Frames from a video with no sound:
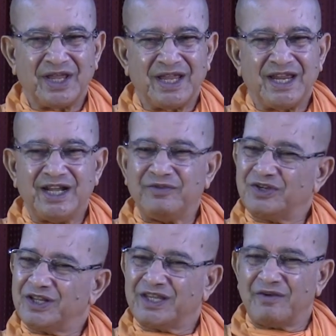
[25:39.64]

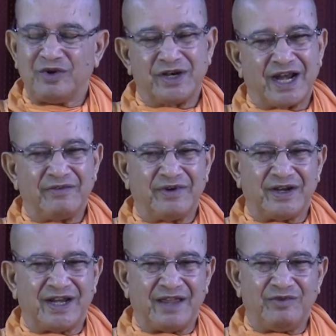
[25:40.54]
Individually, they will
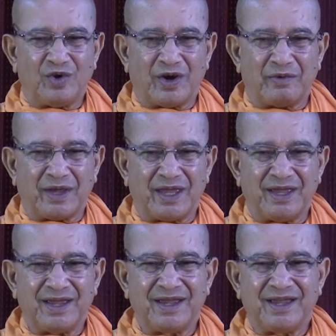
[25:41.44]
drive you away.
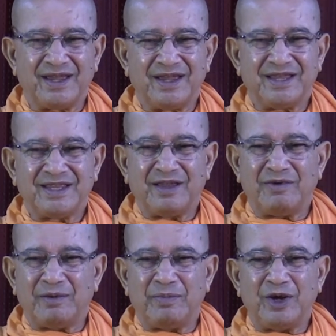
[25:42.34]
They
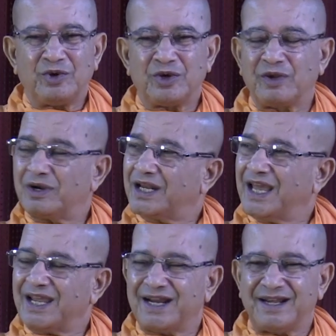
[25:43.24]
will beat you, they will
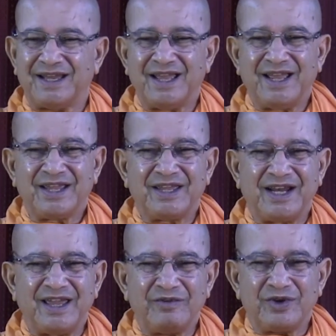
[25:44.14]
take and
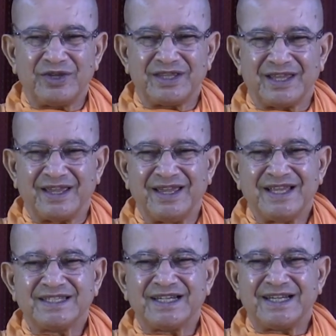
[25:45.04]
leave you in the
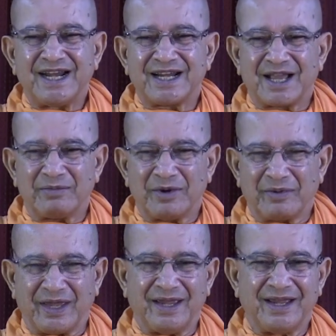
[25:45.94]
city and come
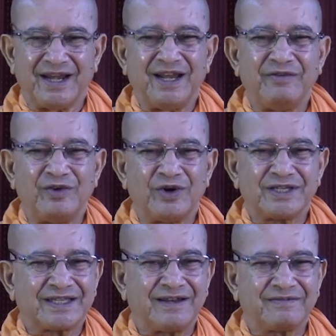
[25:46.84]
away. Leave
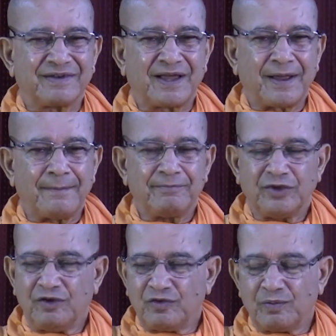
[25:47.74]
yourself.
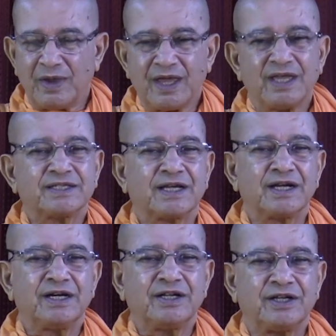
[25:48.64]
If you make a
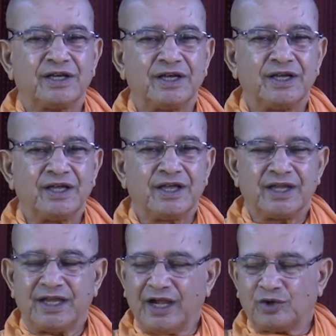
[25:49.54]
Sangatana,
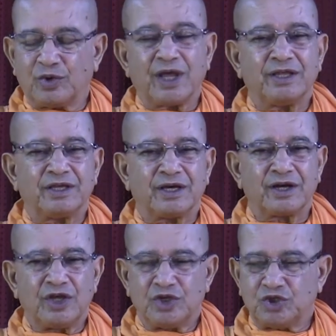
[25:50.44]
get
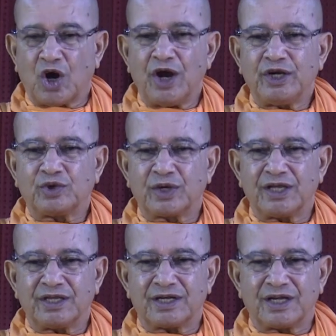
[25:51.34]
together, join
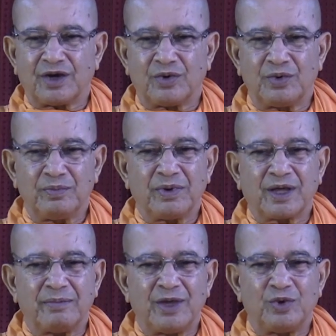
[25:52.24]
together now,
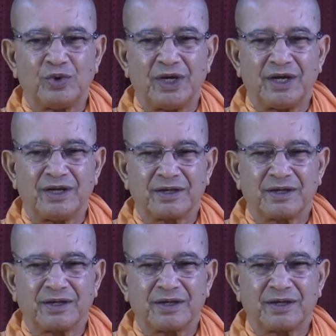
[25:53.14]
become a unit.